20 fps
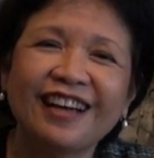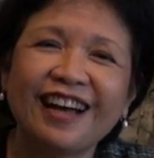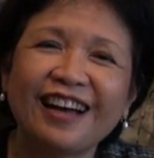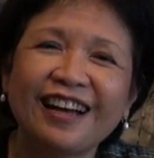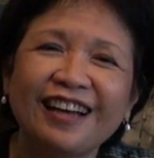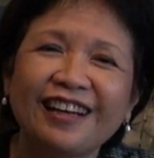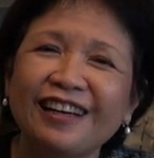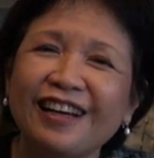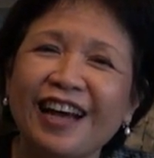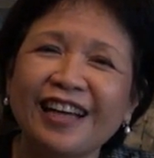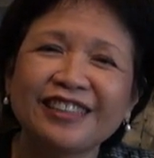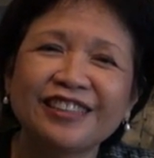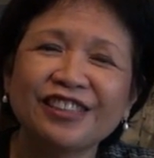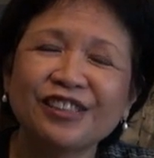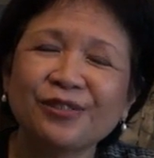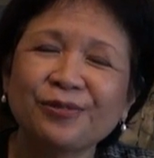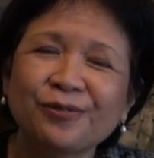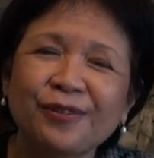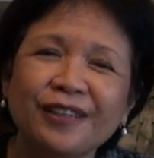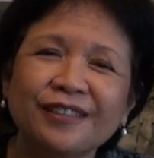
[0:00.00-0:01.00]
I
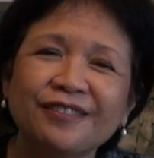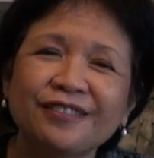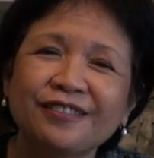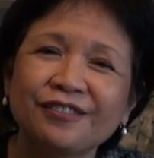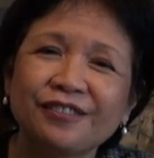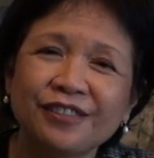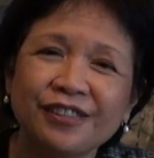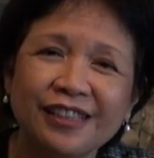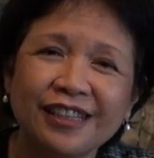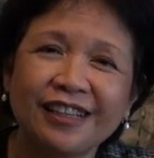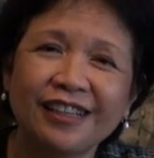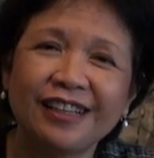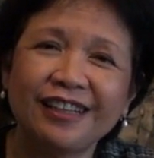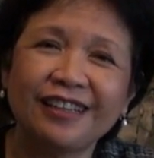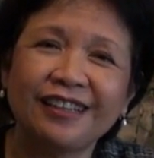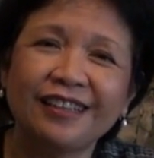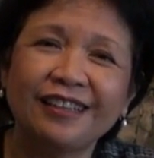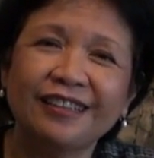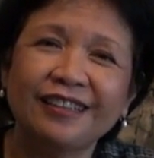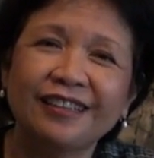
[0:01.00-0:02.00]
just want to say
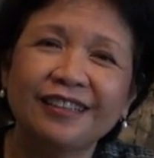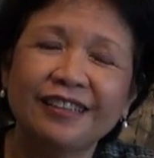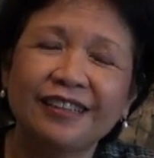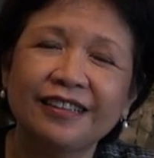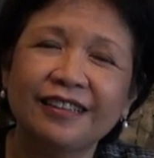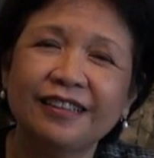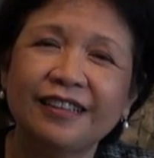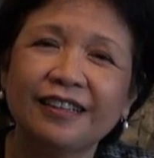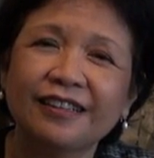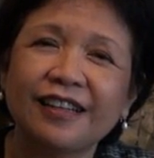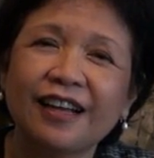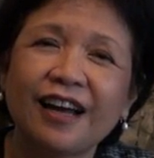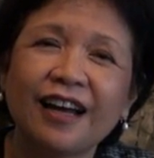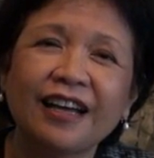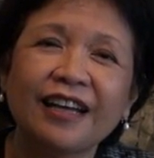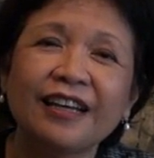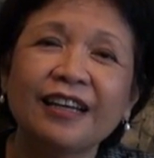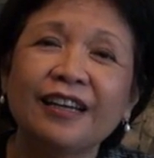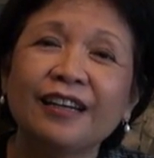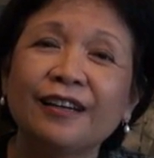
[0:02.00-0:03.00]
that
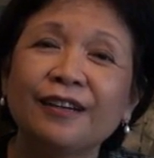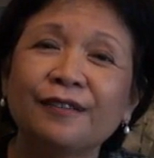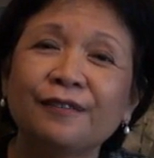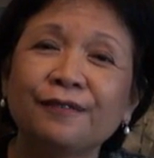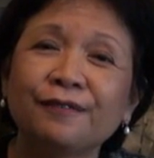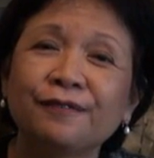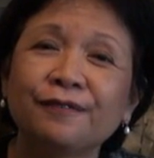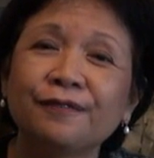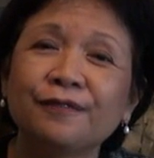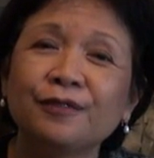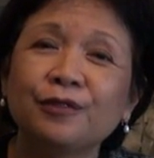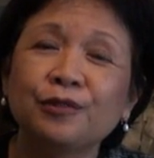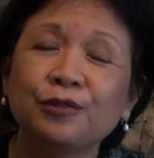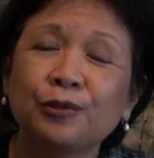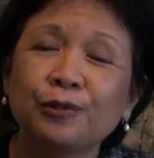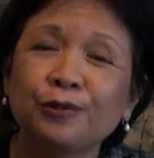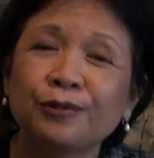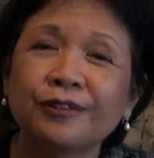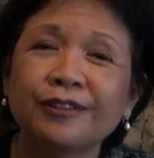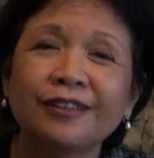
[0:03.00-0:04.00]
I have
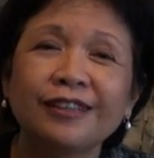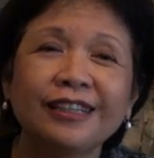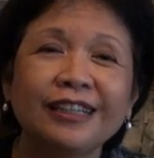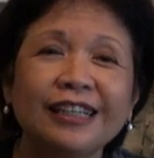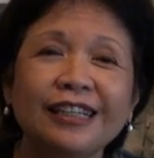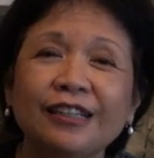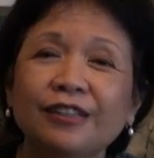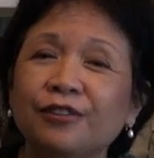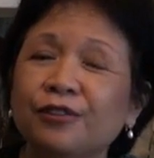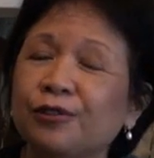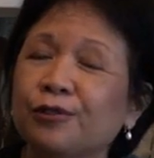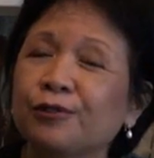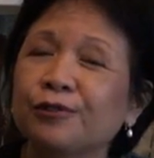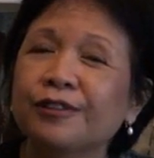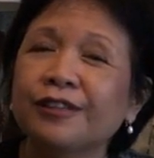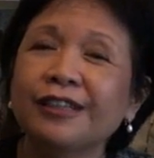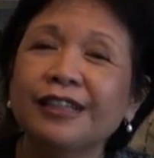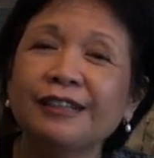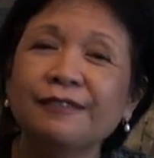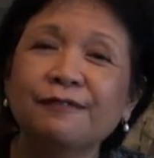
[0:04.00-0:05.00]
totally
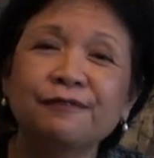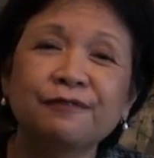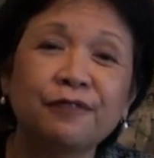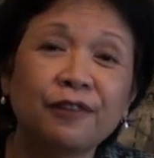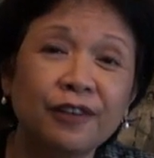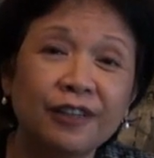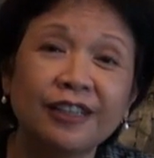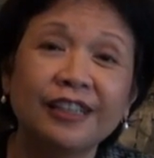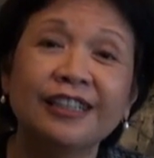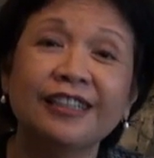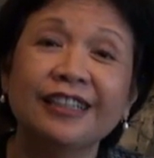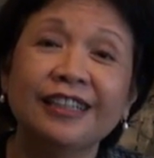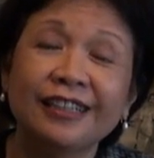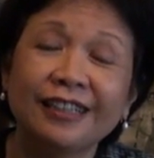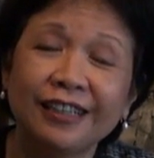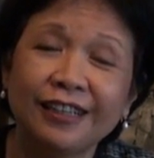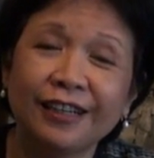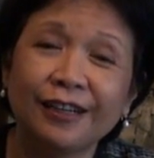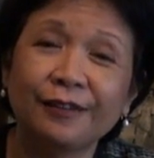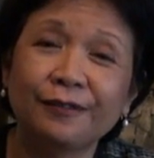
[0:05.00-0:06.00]
fallen
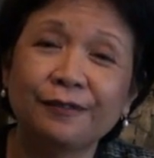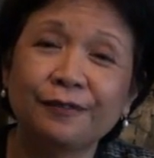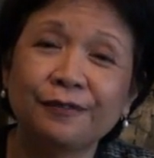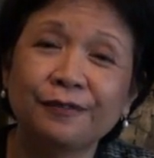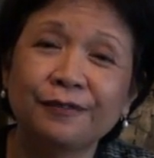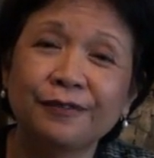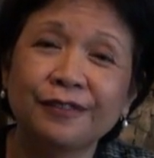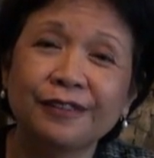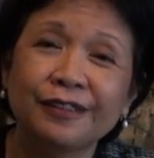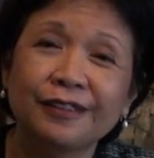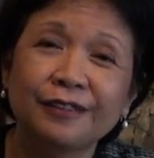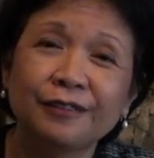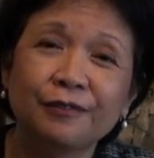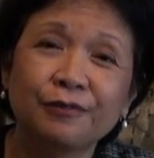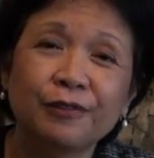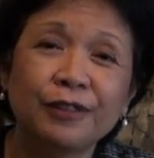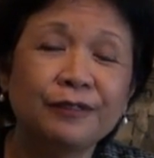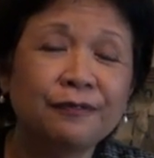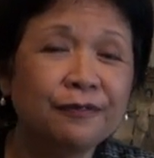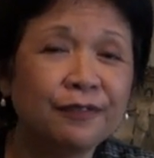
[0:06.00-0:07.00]
in love
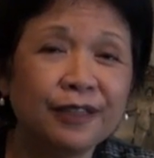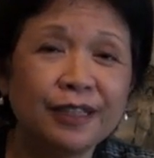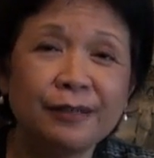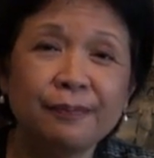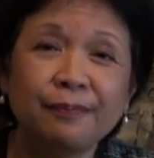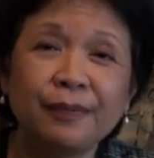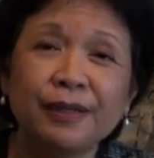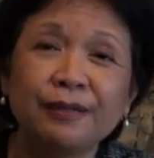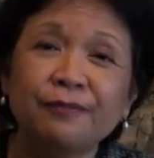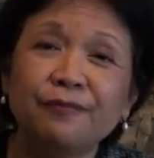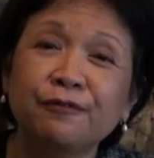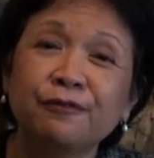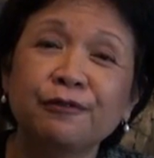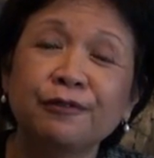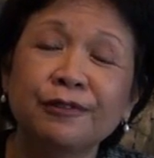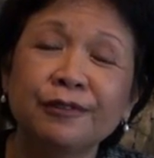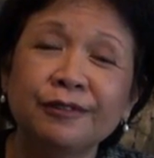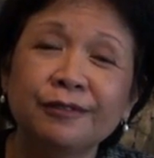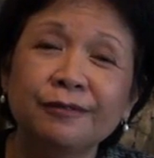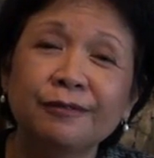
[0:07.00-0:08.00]
with Philippine
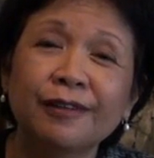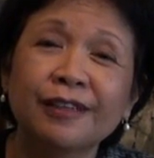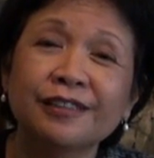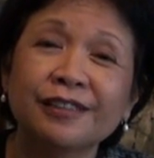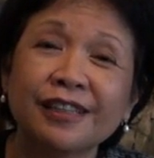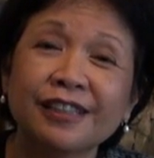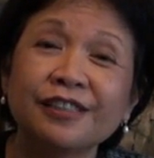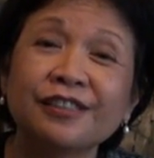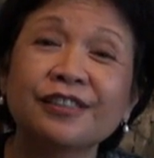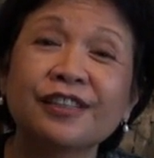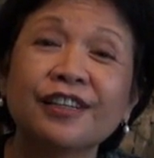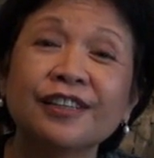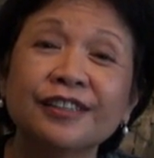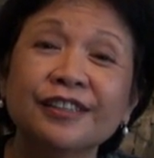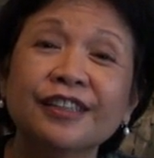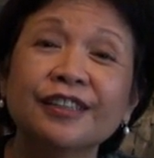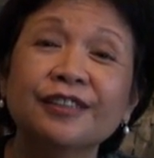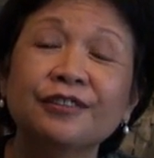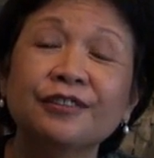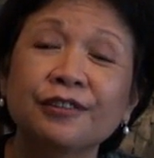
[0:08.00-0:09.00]
food once I
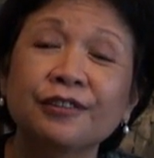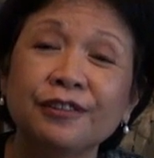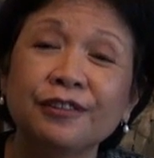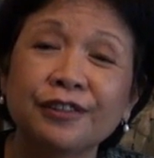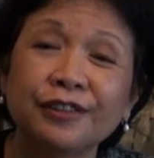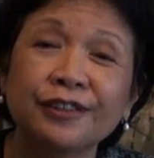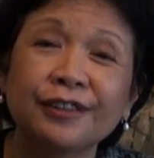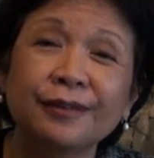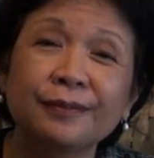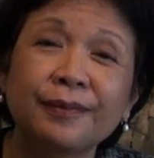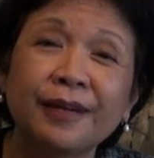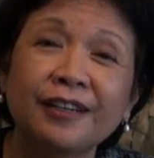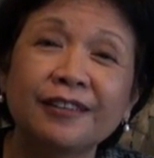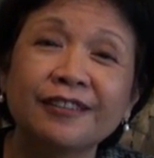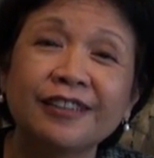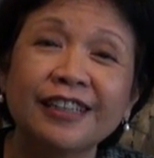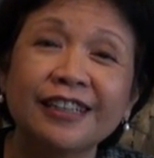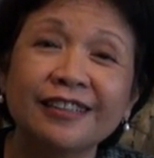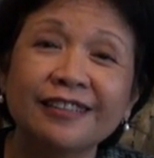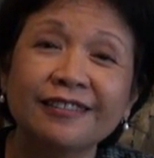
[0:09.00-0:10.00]
started to learn
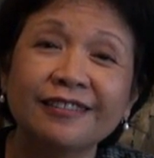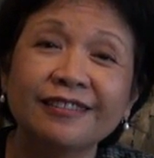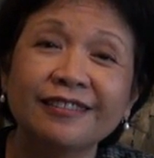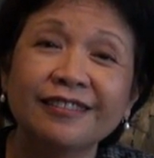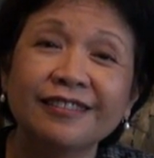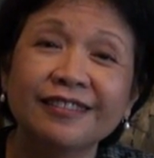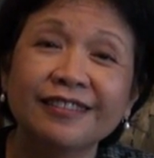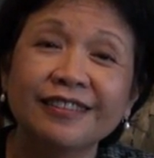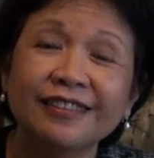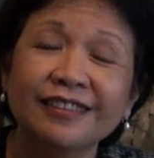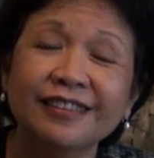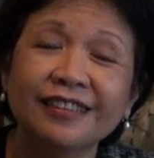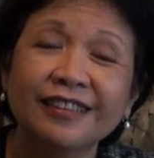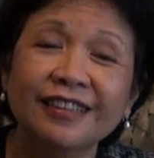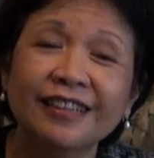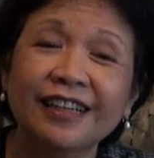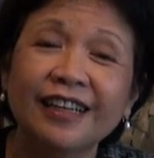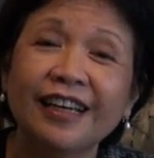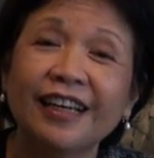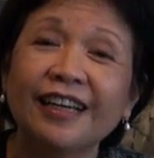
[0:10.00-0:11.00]
about it.
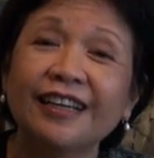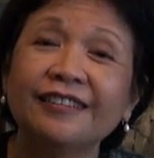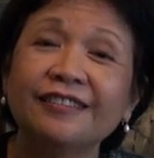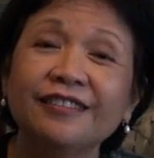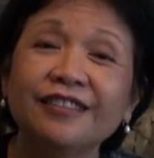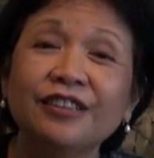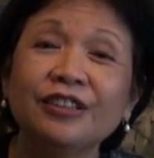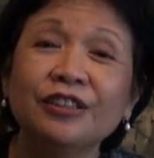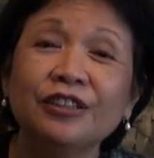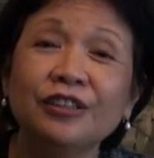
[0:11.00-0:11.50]
And